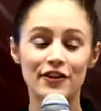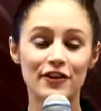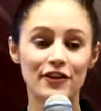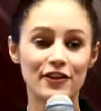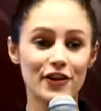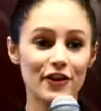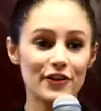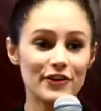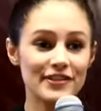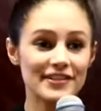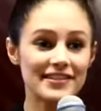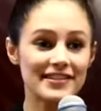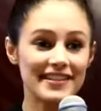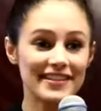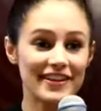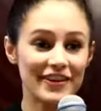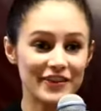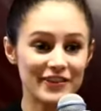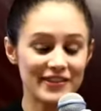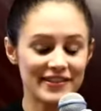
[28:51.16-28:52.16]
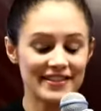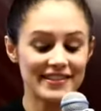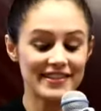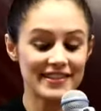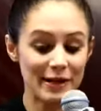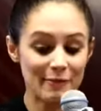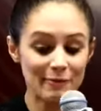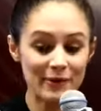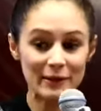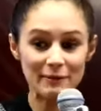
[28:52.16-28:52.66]
So those those
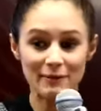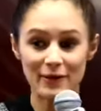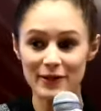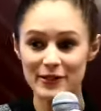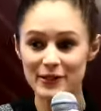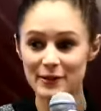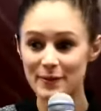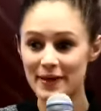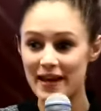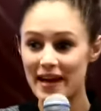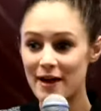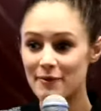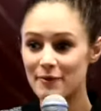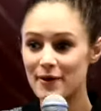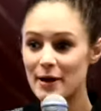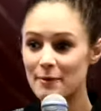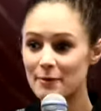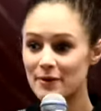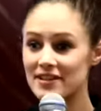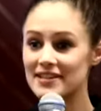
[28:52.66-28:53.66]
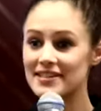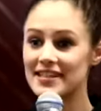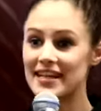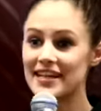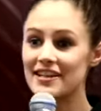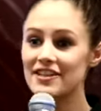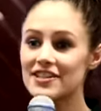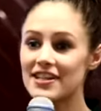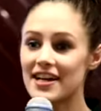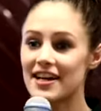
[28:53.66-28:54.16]
stumbling blocks that we have were able to
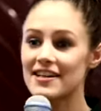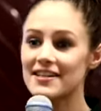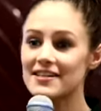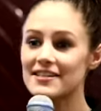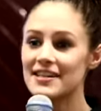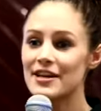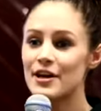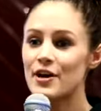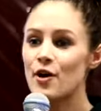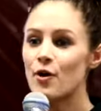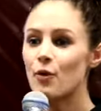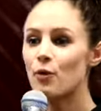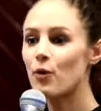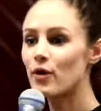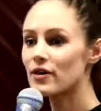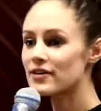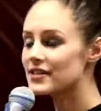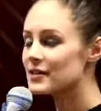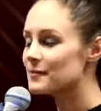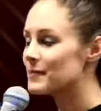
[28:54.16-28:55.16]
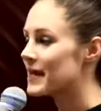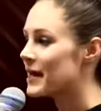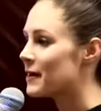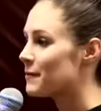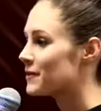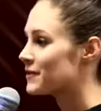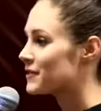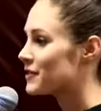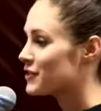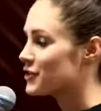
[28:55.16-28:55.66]
teach us what to be
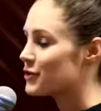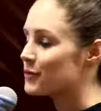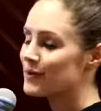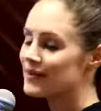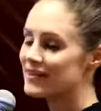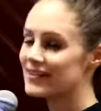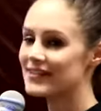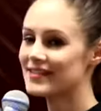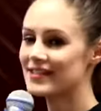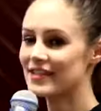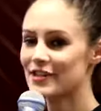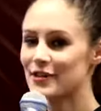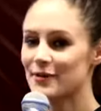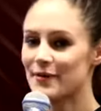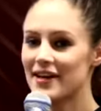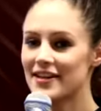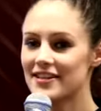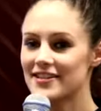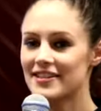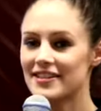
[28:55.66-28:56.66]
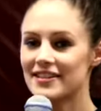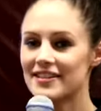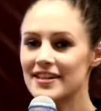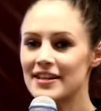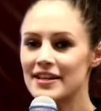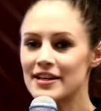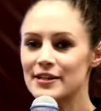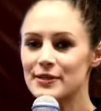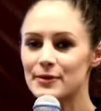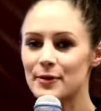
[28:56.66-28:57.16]
able to do in this situation.
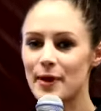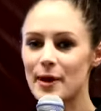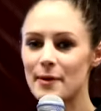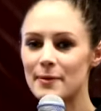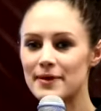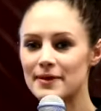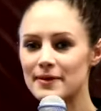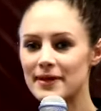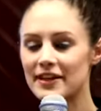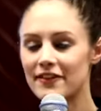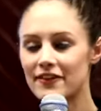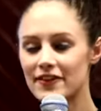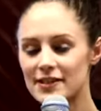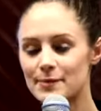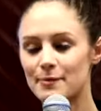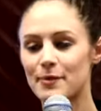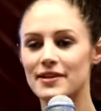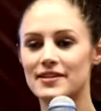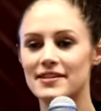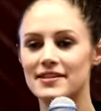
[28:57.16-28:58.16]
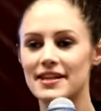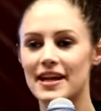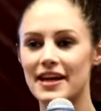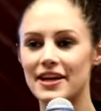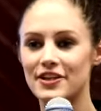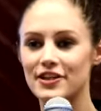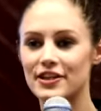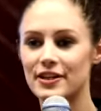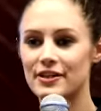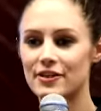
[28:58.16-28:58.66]
So we were able to give this
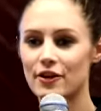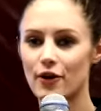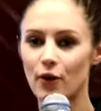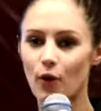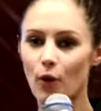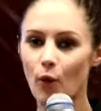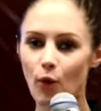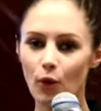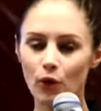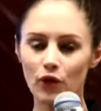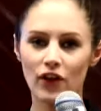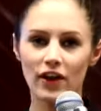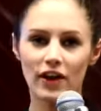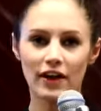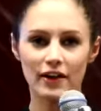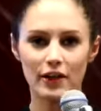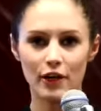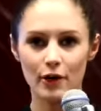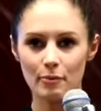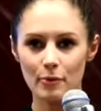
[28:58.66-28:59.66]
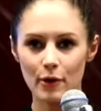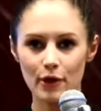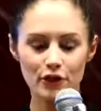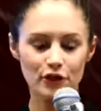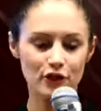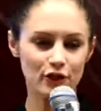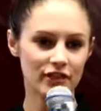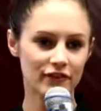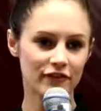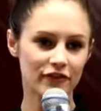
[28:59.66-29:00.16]
presentation, know all the
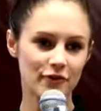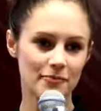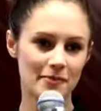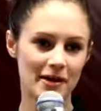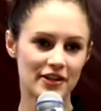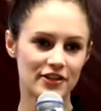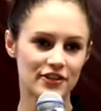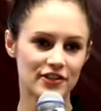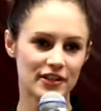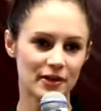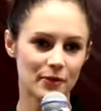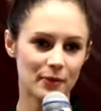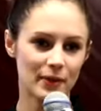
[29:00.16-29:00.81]
commercial information